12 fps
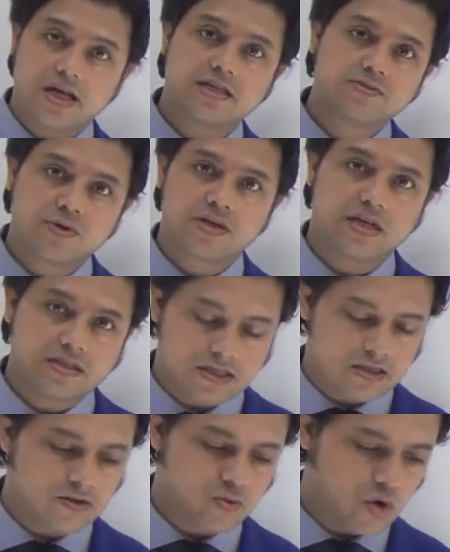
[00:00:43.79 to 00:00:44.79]

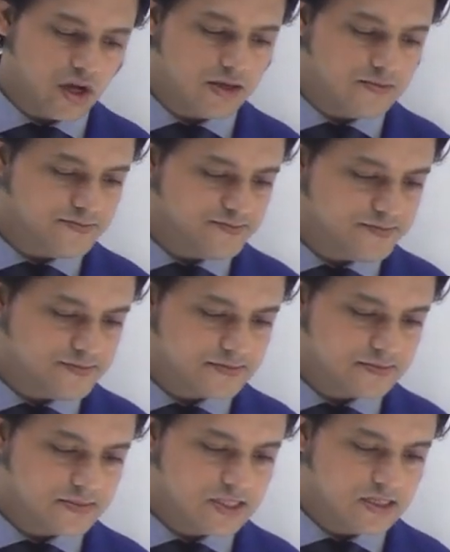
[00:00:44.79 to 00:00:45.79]
desmoglein 3
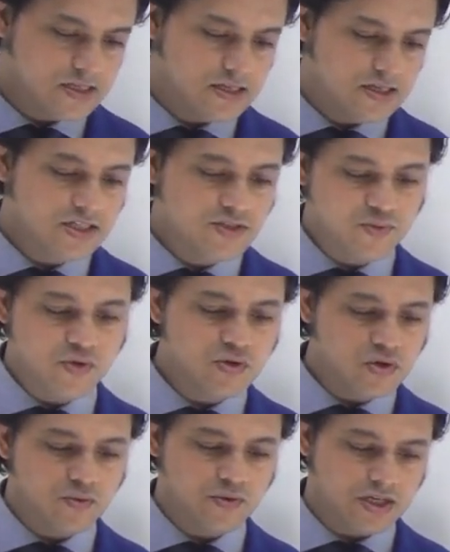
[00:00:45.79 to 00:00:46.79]
it is more
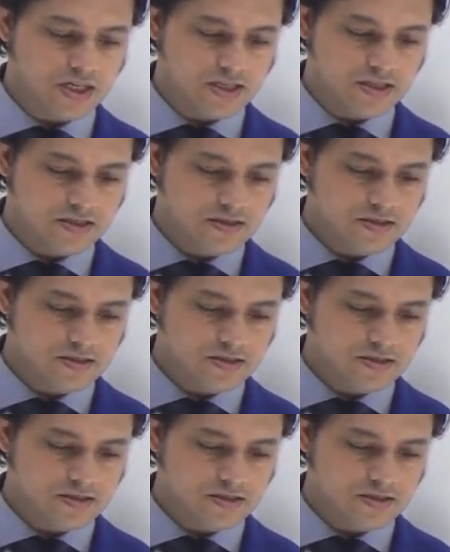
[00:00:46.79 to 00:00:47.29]
common in